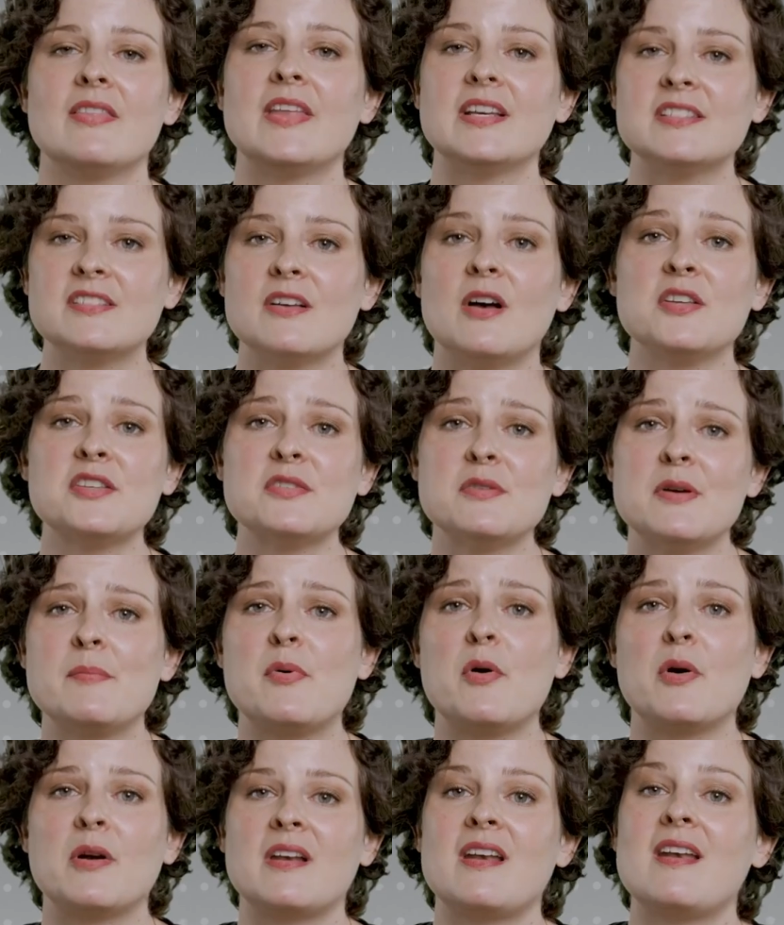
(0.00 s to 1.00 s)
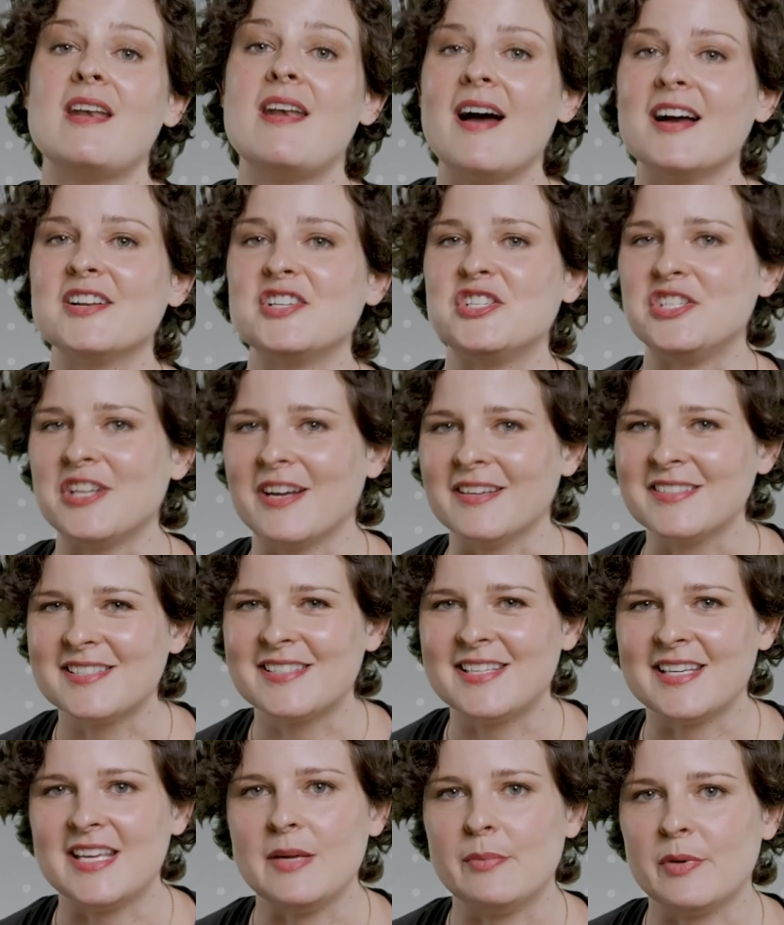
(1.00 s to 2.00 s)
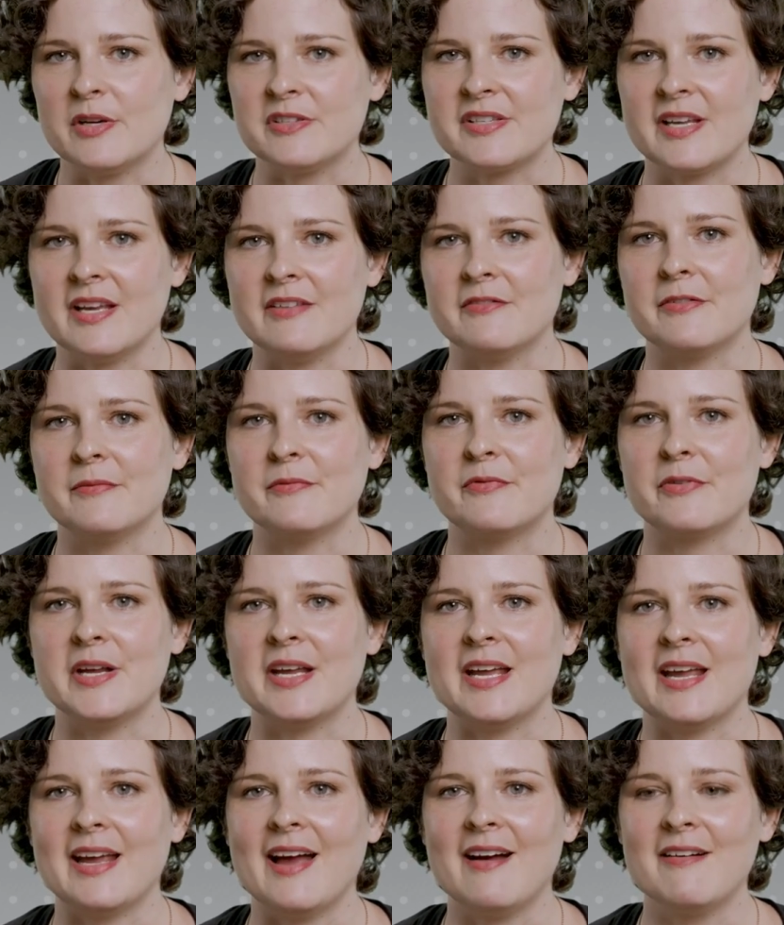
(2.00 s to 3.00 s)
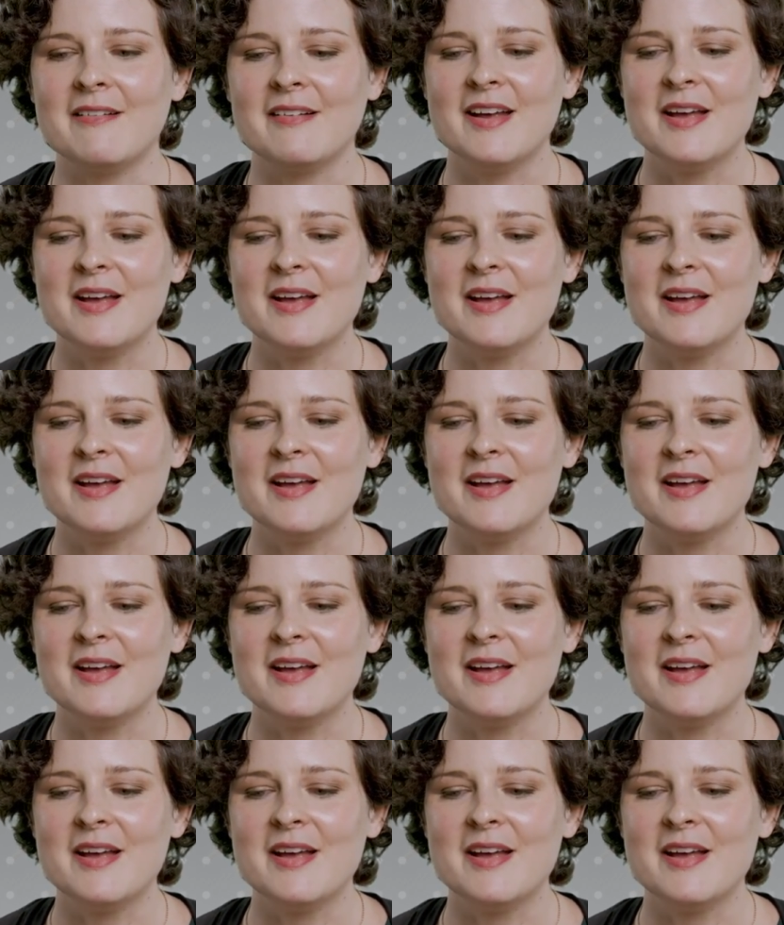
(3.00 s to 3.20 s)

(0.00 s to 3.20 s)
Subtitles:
That's also important not just to keep your skin from freaking out,